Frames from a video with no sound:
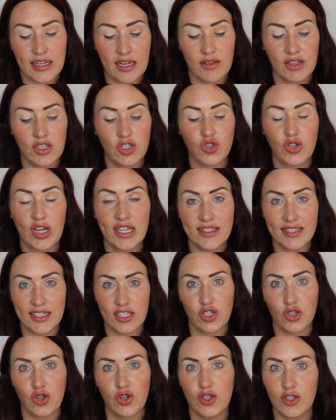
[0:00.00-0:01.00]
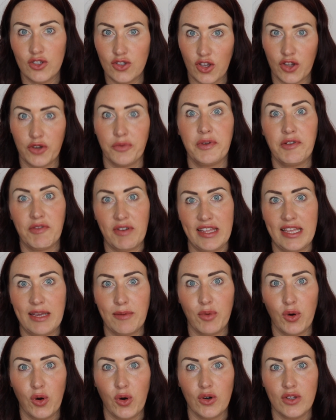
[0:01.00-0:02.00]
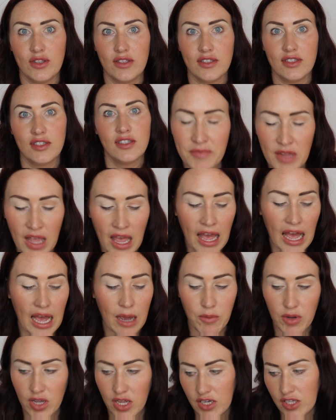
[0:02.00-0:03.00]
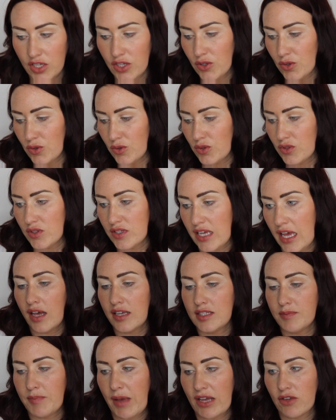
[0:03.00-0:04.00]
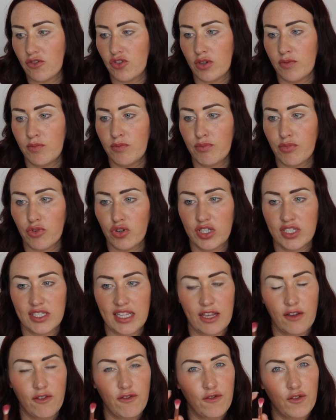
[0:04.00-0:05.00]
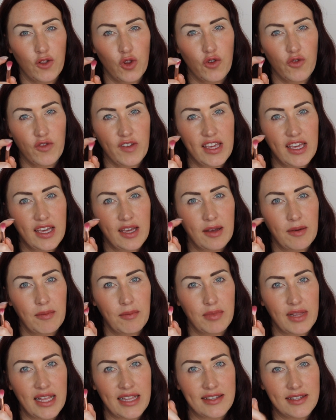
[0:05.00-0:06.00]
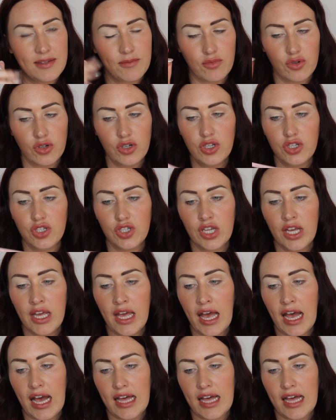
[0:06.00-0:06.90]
Now this transition colour is going to be really important. And we're going to use a Spectrum brush, like a fluffy blending brush.